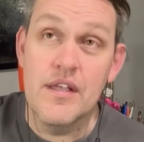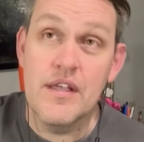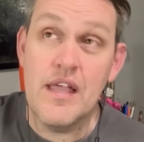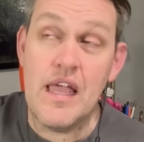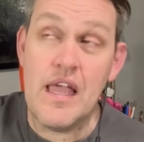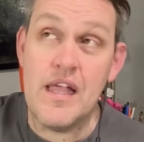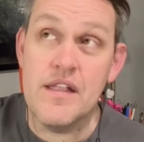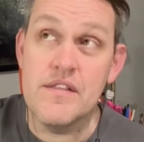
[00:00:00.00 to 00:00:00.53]

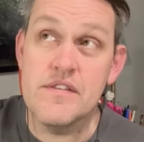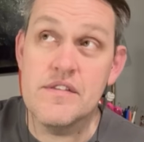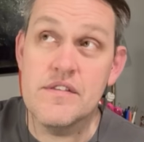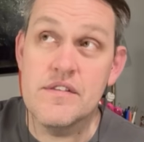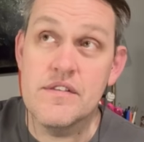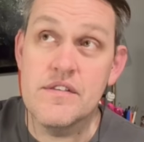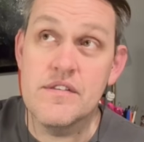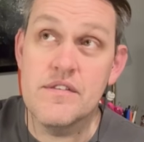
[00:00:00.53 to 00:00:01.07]
And
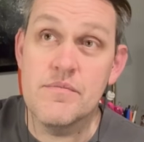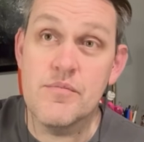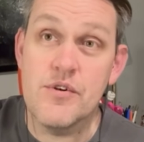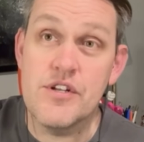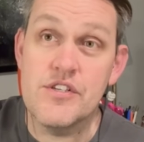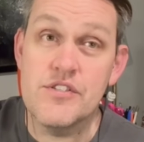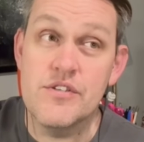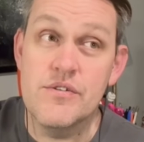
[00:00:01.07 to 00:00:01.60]

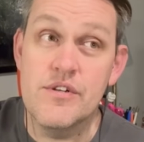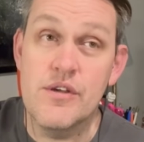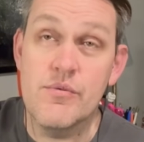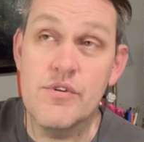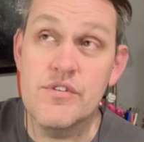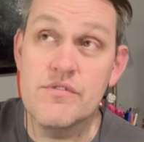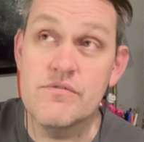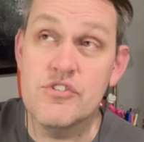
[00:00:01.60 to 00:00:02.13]
pretty soon it
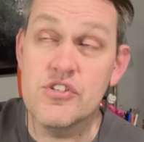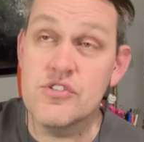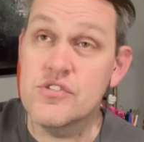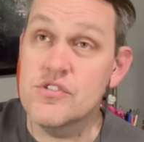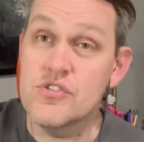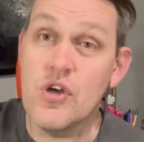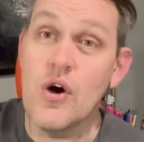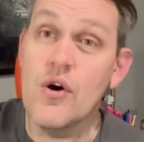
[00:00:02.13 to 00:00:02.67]
would just
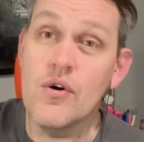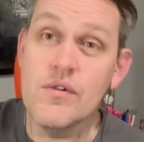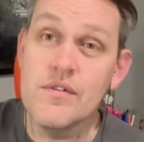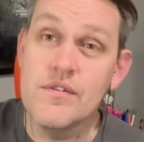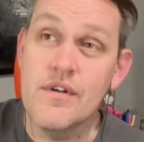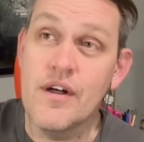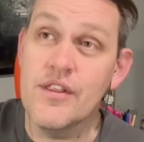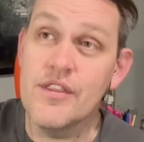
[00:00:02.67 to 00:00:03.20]
stall
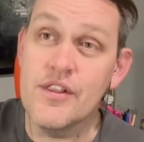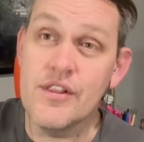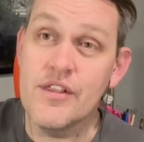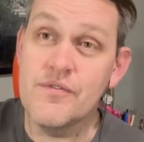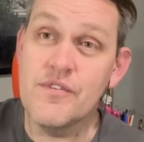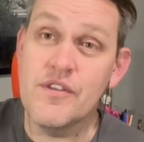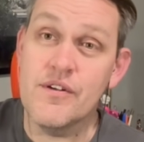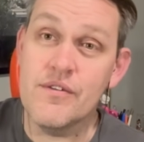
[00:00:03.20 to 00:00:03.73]
on the
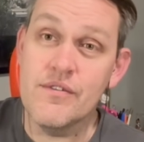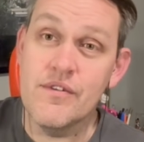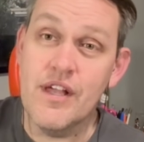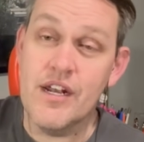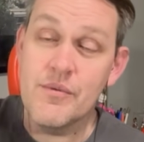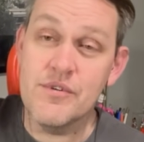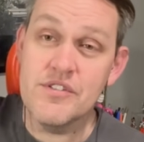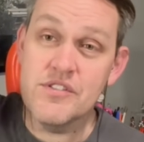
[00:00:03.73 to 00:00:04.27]
lift hill
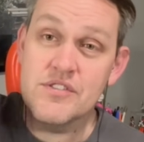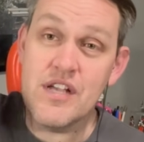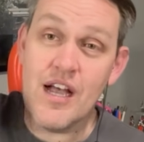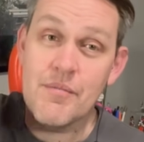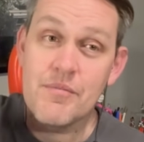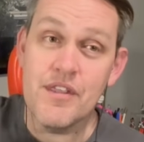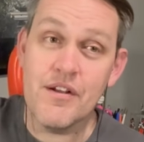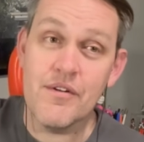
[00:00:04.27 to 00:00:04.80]
and it would
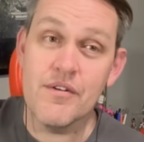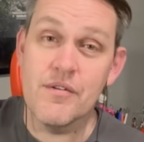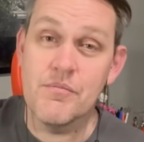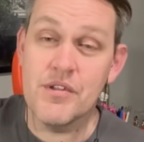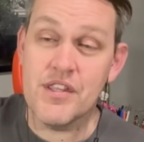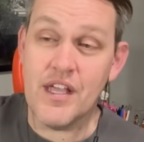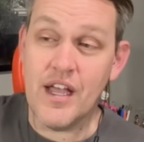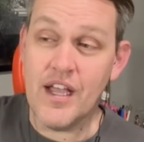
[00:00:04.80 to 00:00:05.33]
stop there.
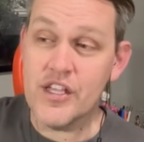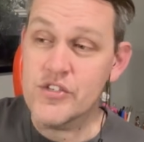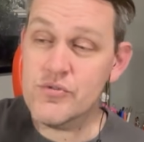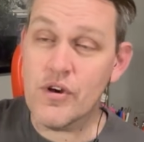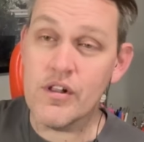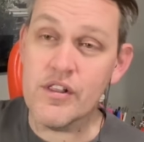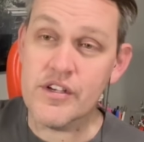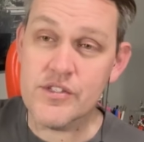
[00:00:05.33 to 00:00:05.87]
But the
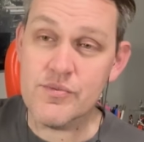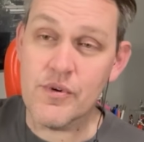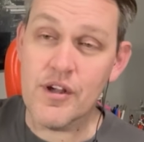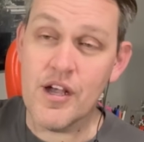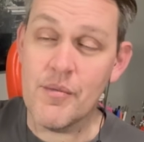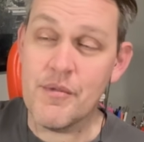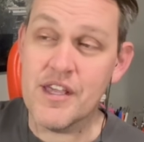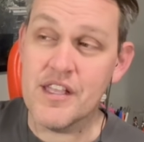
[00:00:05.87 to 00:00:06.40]
hydraulics were
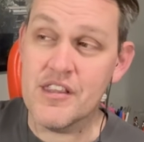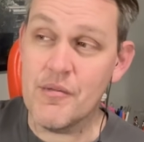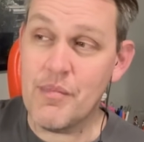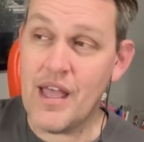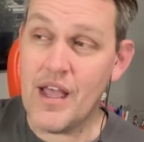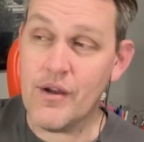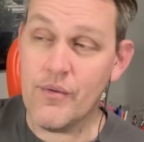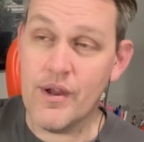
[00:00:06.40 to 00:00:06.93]
humming in the
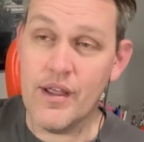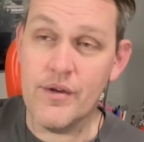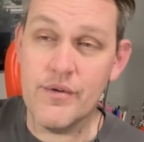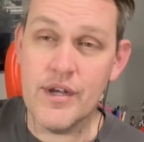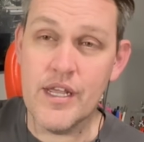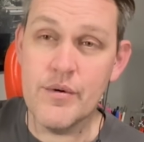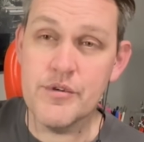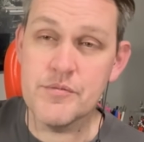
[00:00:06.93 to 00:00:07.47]

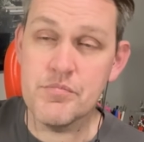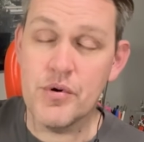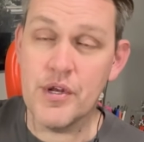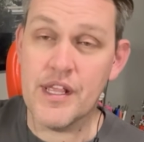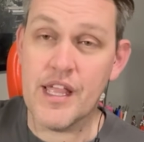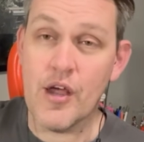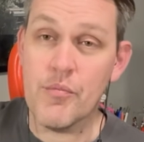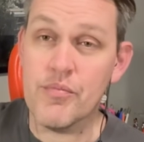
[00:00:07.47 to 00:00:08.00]
background, it was
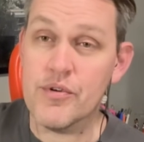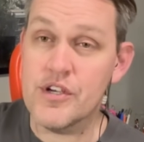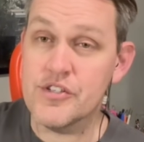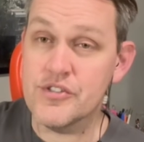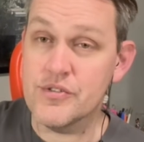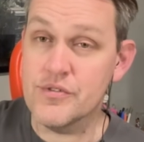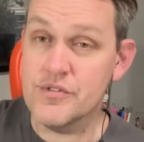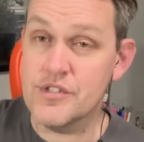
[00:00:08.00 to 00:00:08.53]
putting out
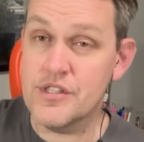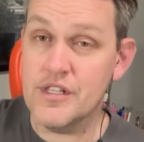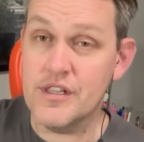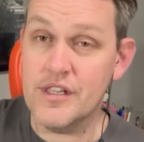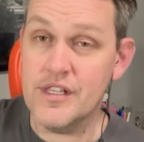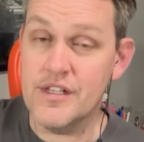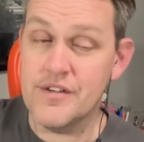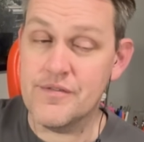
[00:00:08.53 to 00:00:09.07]
pressure to the
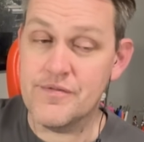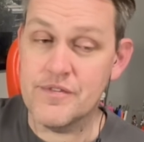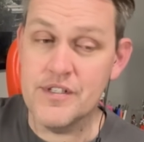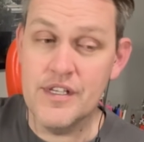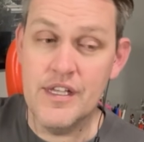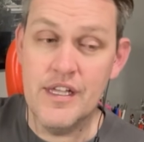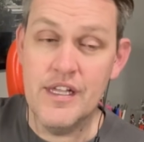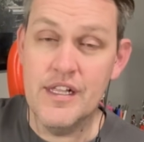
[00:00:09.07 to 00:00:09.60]
lift.
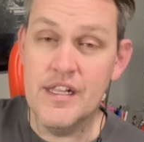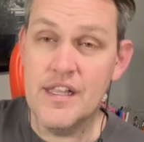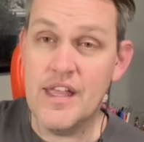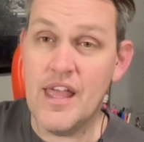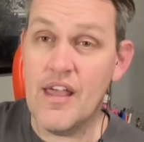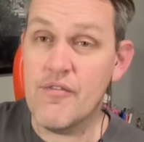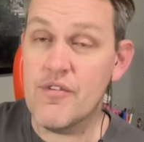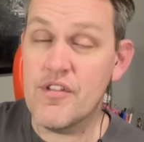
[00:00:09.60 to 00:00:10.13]

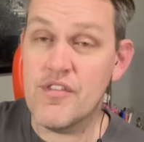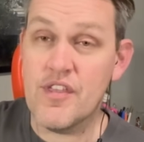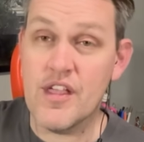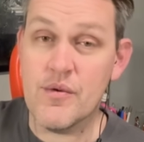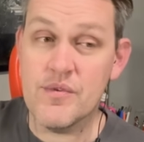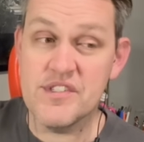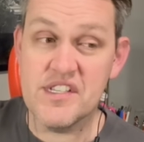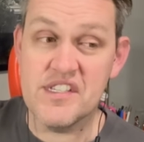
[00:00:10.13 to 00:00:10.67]

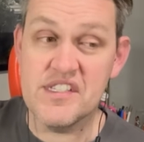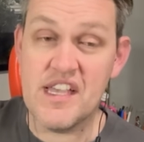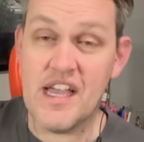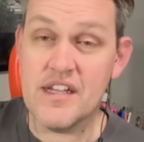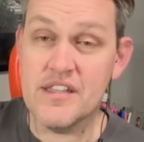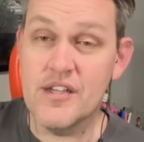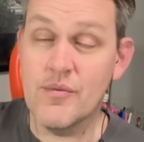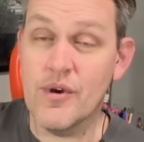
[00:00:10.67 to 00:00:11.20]
Everything was
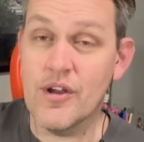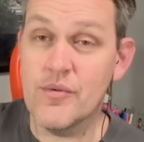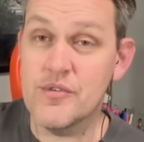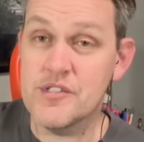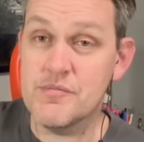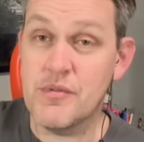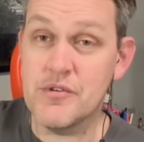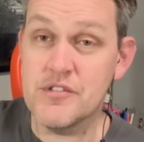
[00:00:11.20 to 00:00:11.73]
exactly where it was
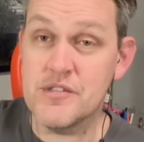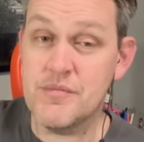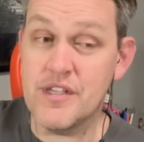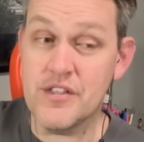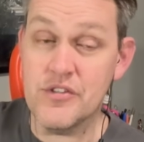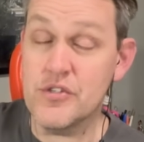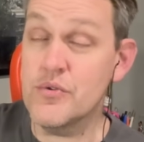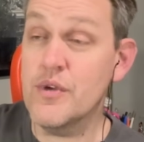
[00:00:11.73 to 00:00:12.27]
supposed to be,
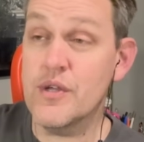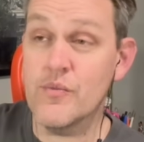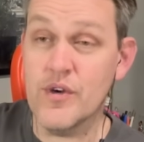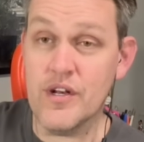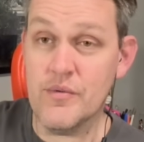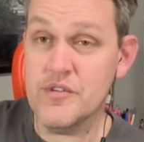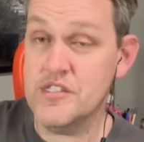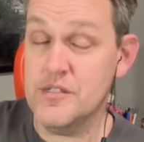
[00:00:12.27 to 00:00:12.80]
doing
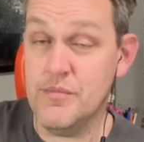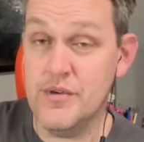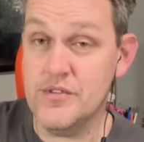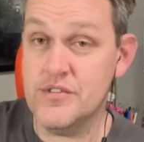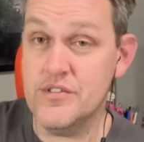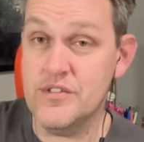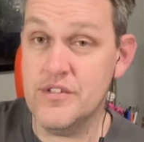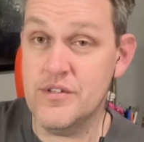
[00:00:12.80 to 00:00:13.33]
what it was supposed
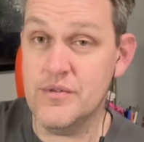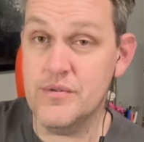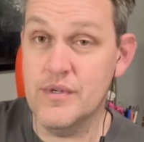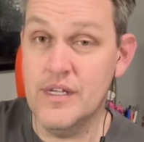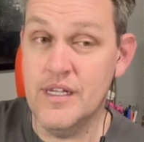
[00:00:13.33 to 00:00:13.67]
to do.